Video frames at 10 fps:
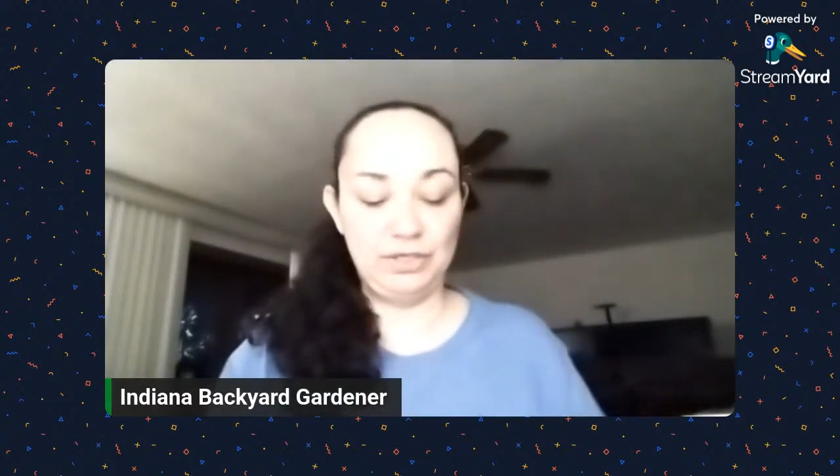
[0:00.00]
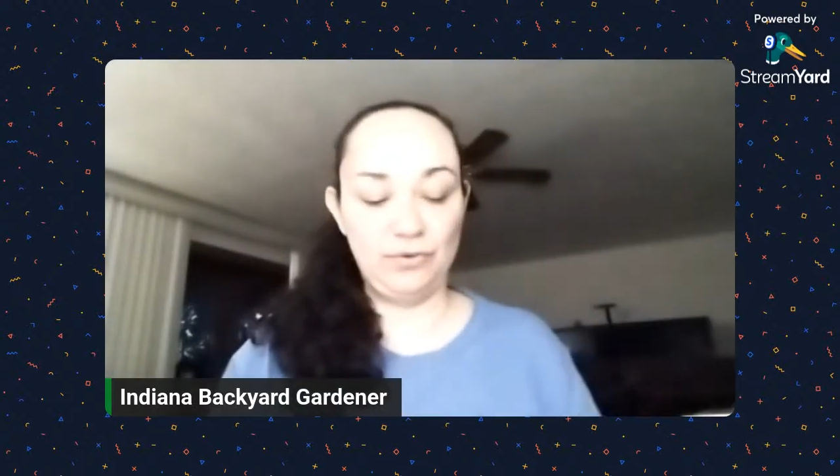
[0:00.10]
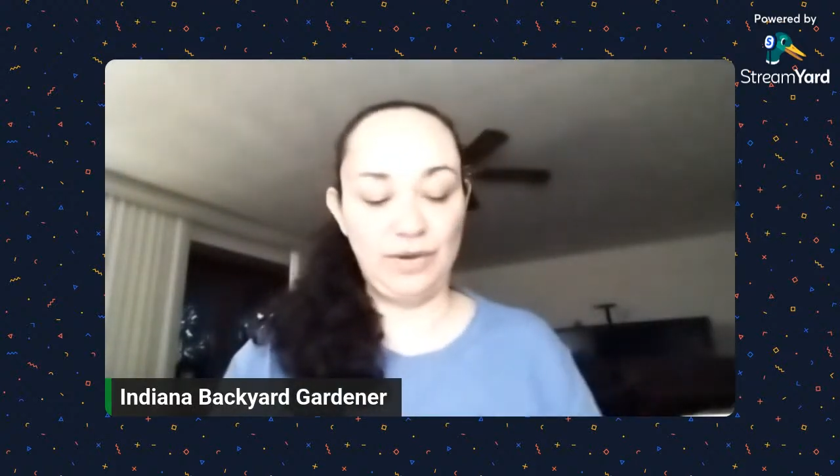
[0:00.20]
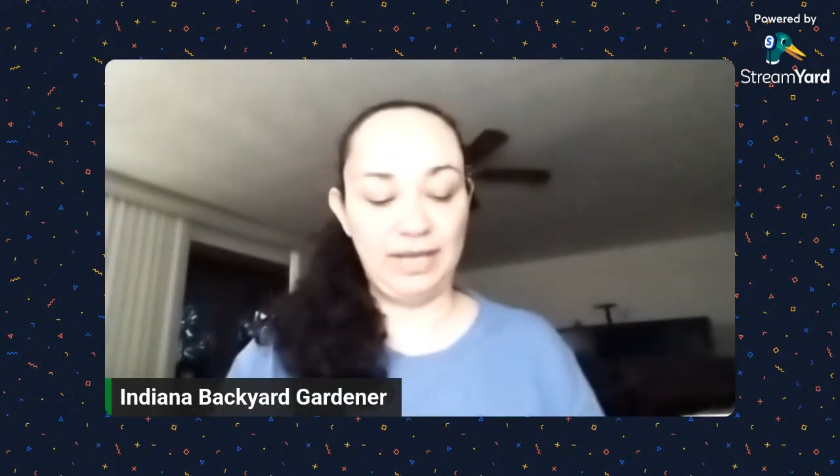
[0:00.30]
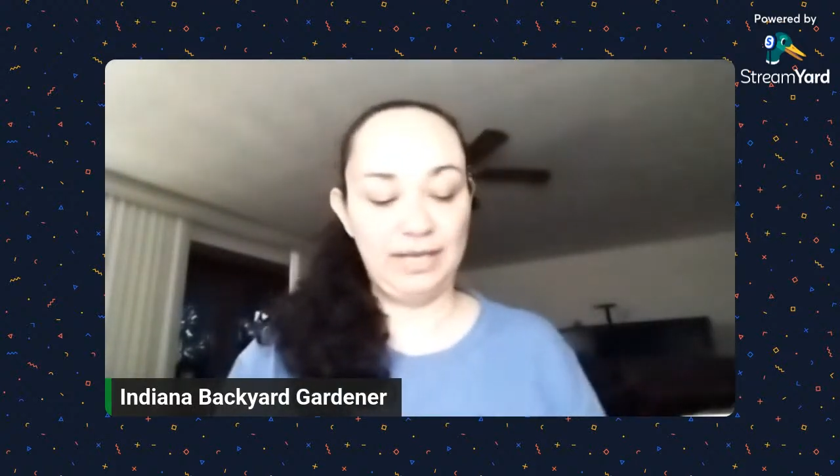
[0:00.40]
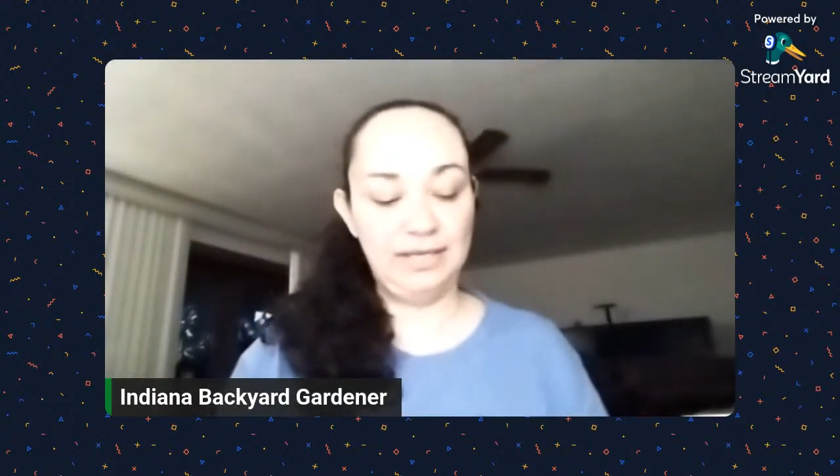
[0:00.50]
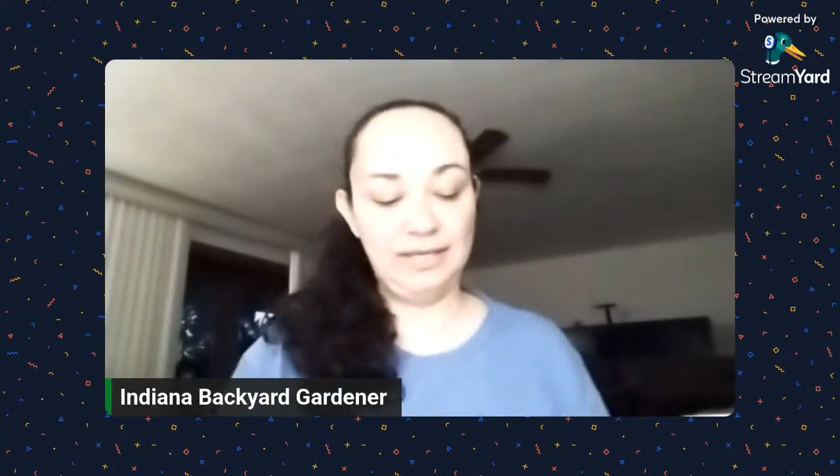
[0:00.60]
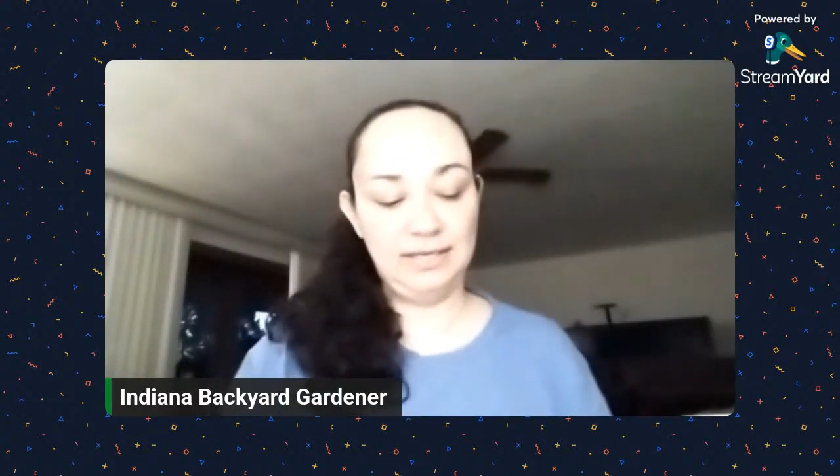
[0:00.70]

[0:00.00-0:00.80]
Gray.